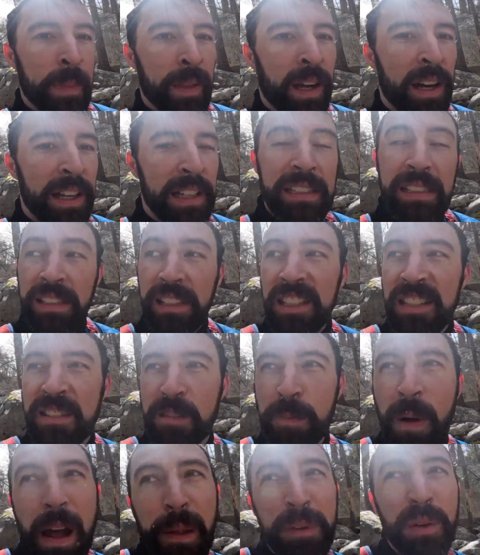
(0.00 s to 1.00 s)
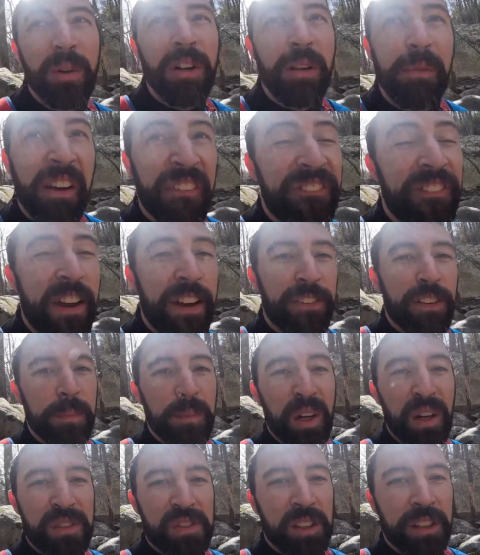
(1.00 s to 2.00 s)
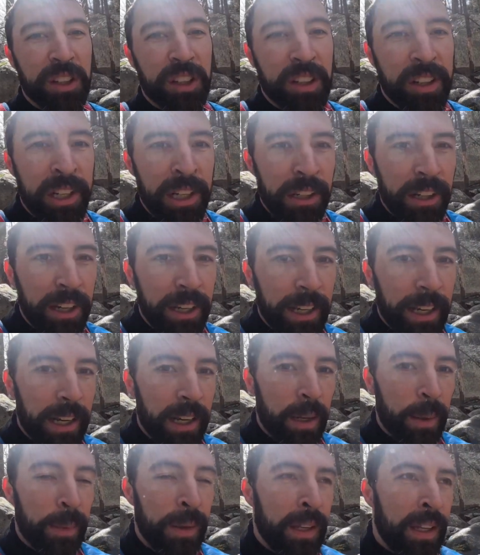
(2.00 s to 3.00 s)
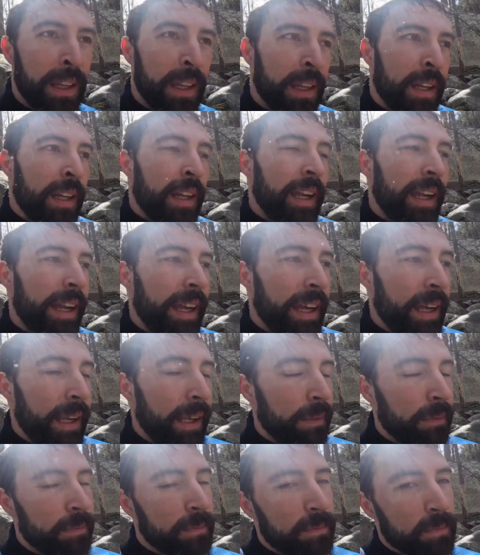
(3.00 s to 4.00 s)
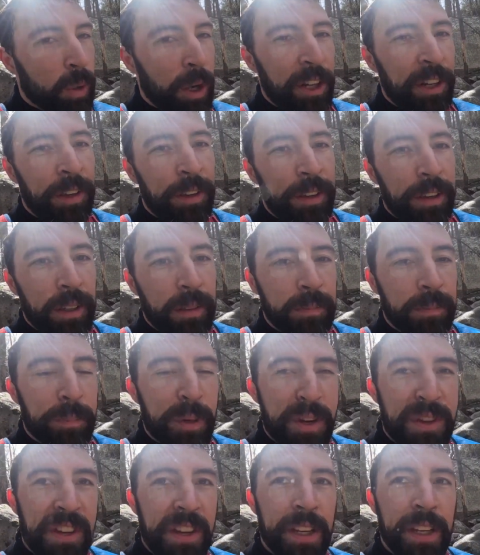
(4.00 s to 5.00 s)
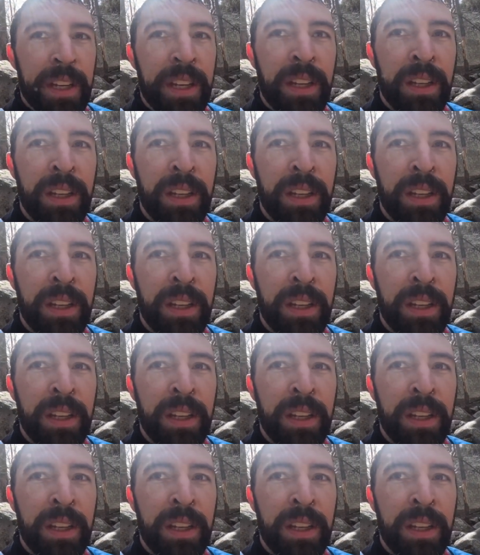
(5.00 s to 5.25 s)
Honestly, this is probably one of my favorite moves on the green right now at 100%.